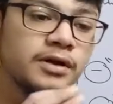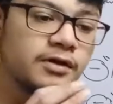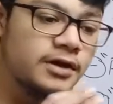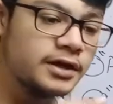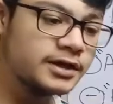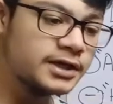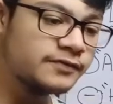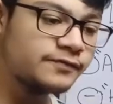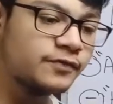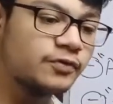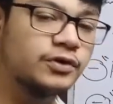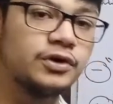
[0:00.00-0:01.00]
eating
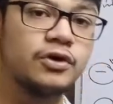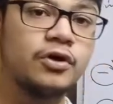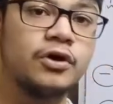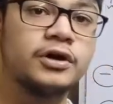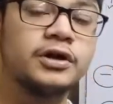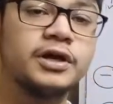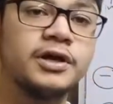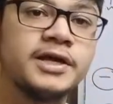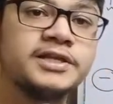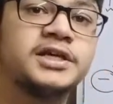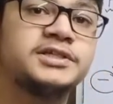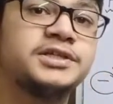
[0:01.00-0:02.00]
food or
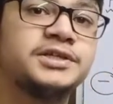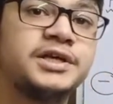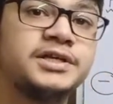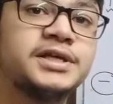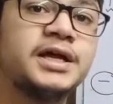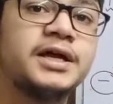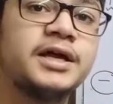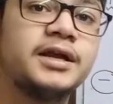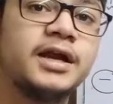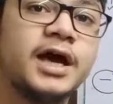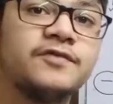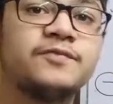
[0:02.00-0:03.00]
ingestion is a
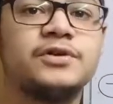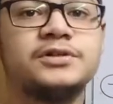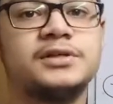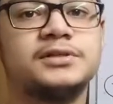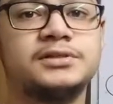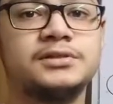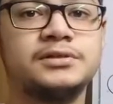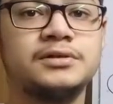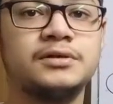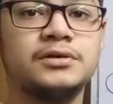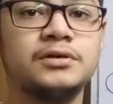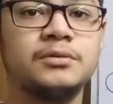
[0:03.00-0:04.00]
life process,
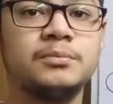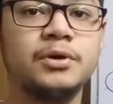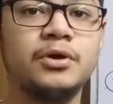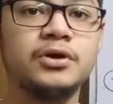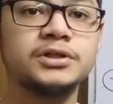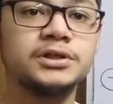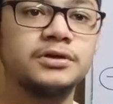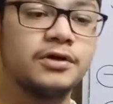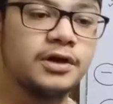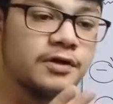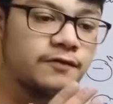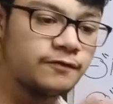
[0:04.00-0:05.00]
because
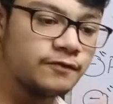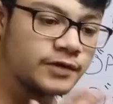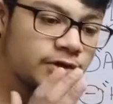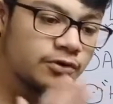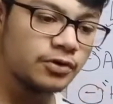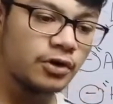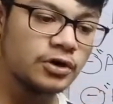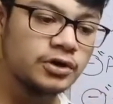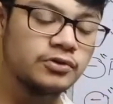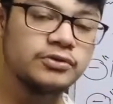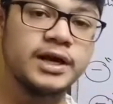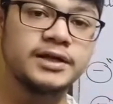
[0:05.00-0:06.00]
if we do not
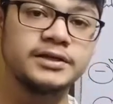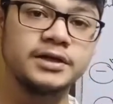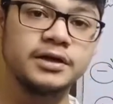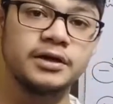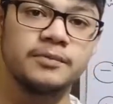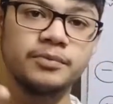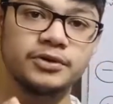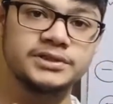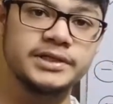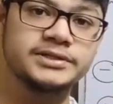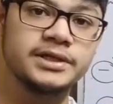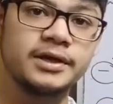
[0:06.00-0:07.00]
do that
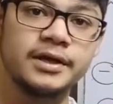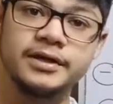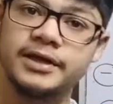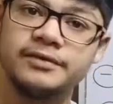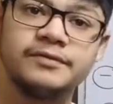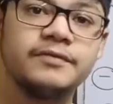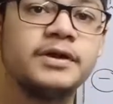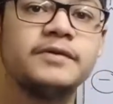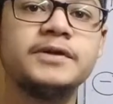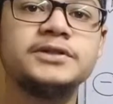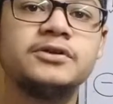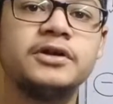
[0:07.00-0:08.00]
process, then we will
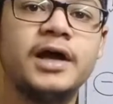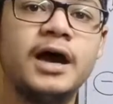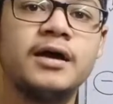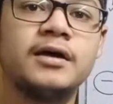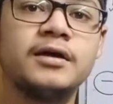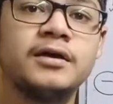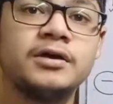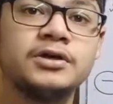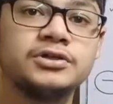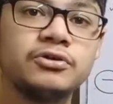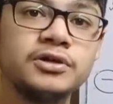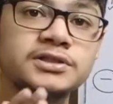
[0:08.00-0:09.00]
eventually die.
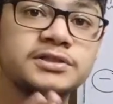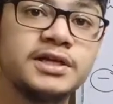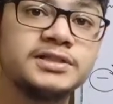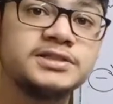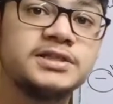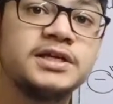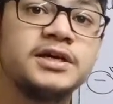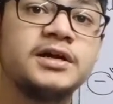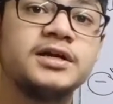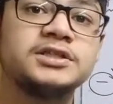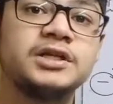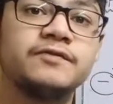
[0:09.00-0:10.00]
So it is a necessary
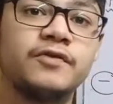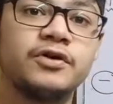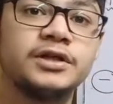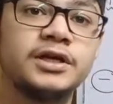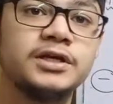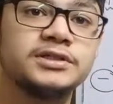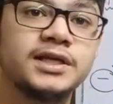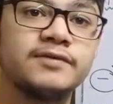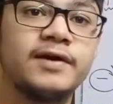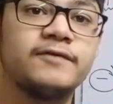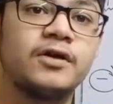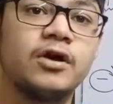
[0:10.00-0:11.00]
condition for the
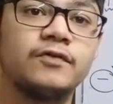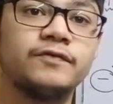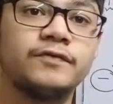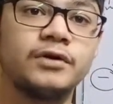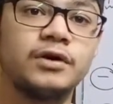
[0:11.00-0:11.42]
survival of